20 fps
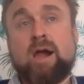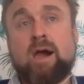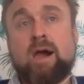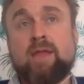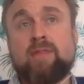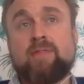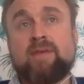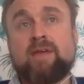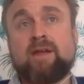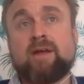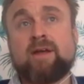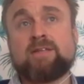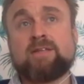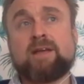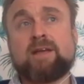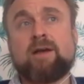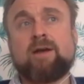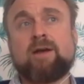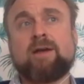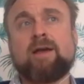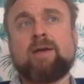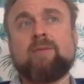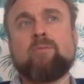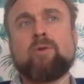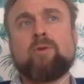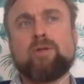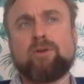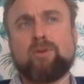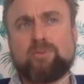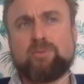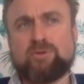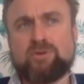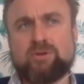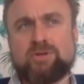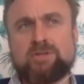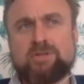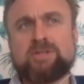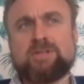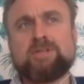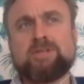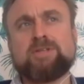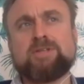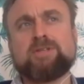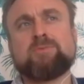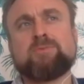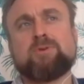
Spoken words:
And then I say, okay, what are the opportunities?